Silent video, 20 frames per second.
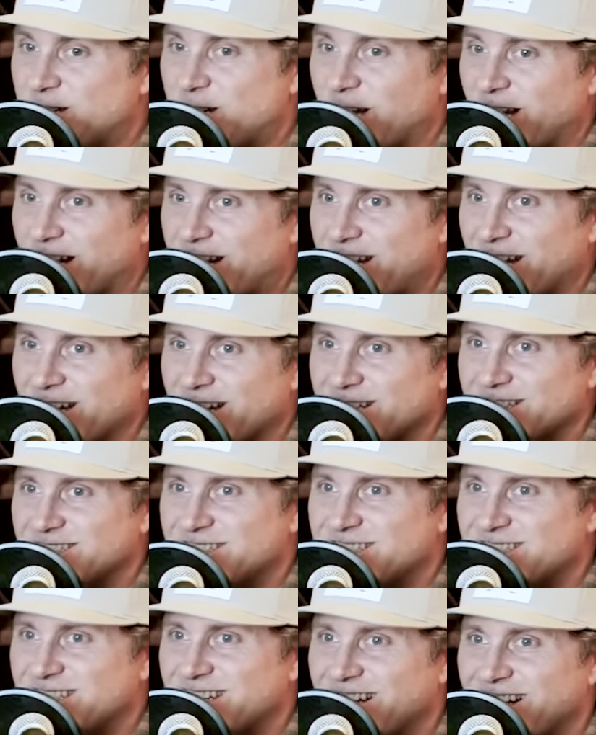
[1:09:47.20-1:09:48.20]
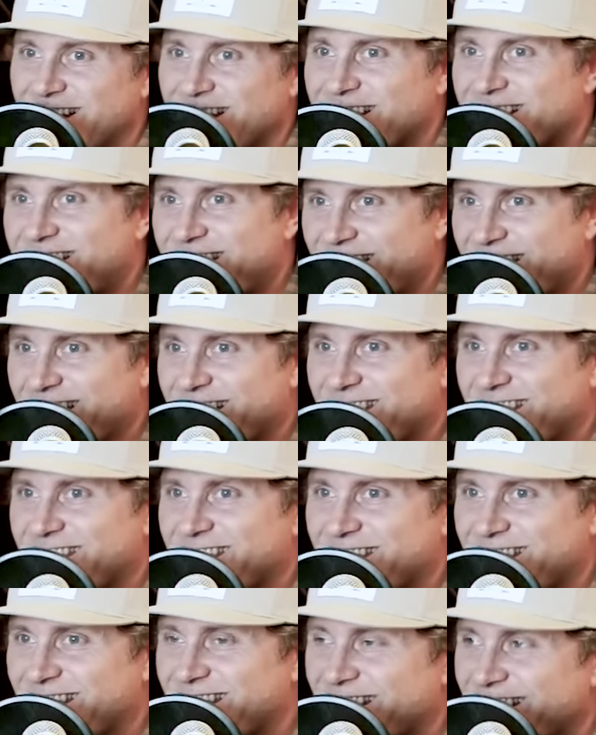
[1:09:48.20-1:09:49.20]
chickens.
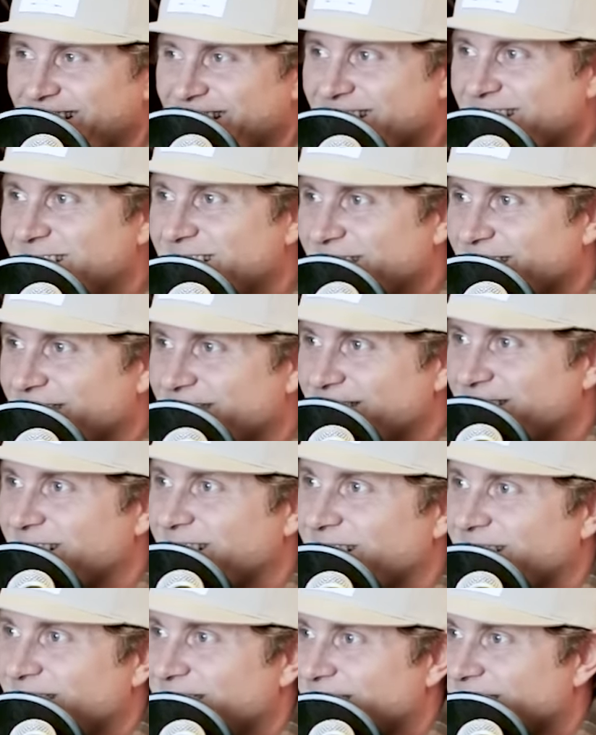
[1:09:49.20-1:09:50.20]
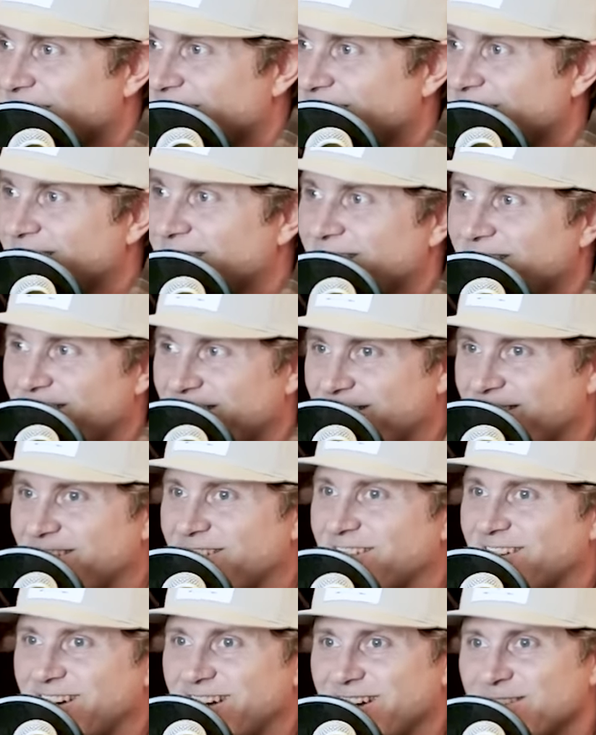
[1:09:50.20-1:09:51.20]
uh
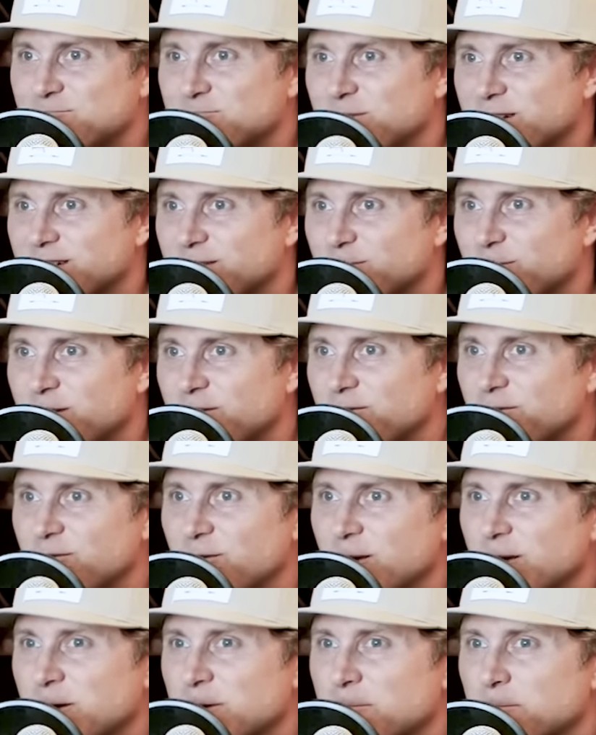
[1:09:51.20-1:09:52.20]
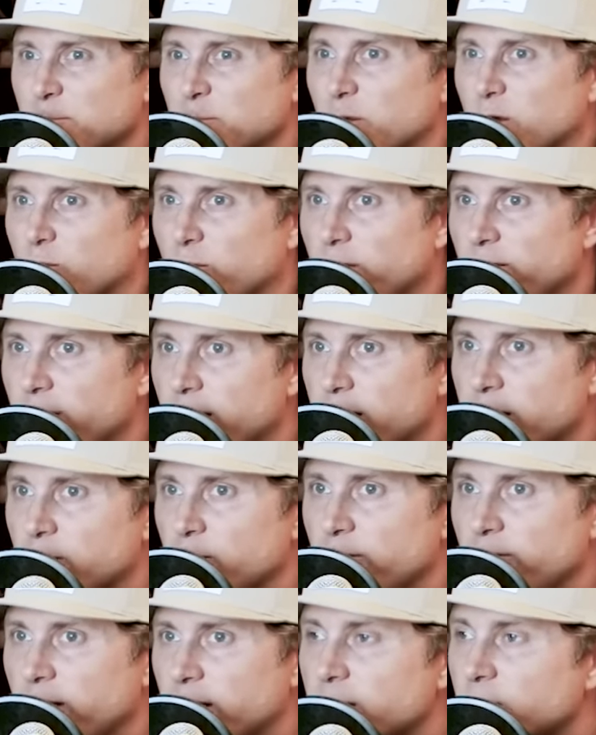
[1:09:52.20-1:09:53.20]
oh, but we've we've had
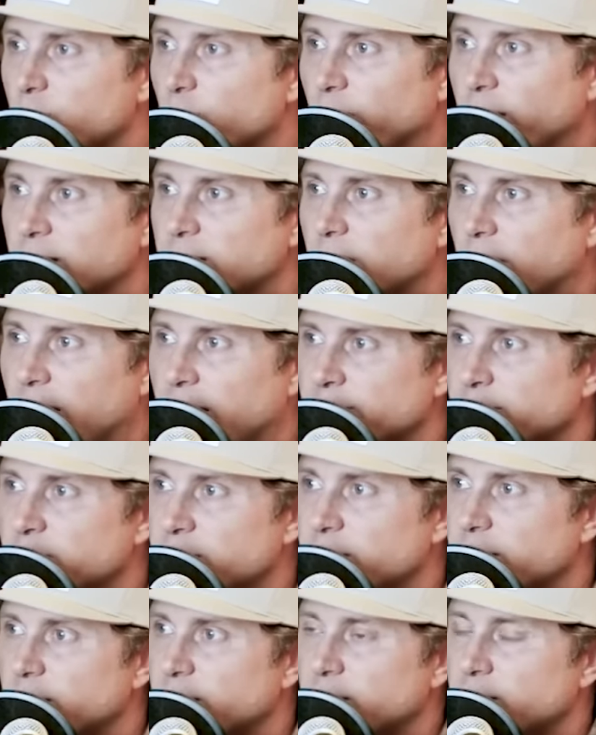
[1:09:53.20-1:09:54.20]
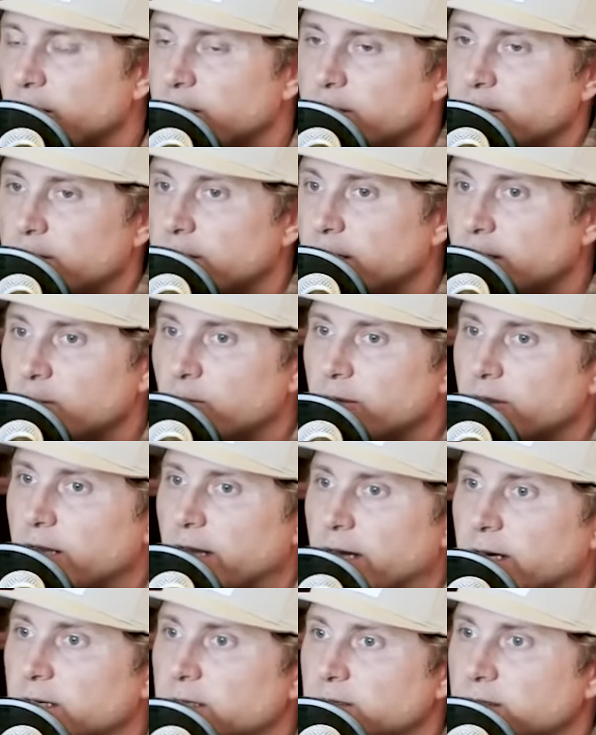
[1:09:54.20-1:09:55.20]
we've had a great time with it. The other thing with
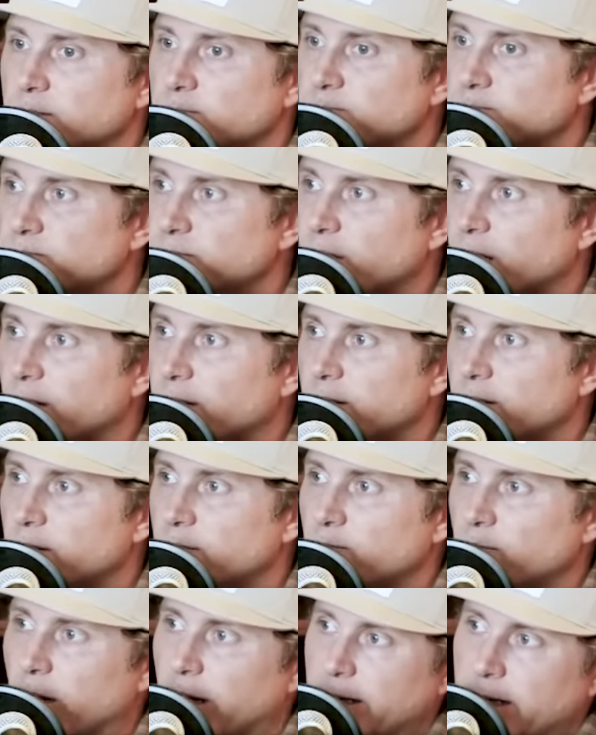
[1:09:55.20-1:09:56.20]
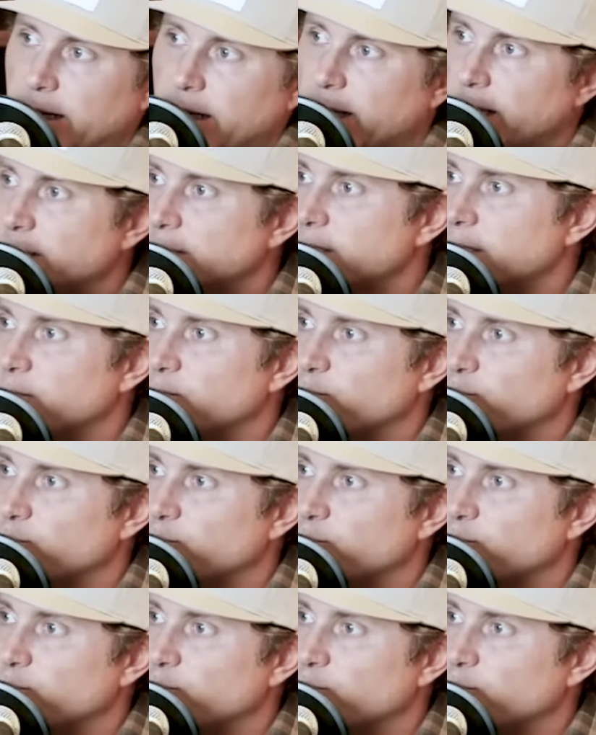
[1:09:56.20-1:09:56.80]
that is my kids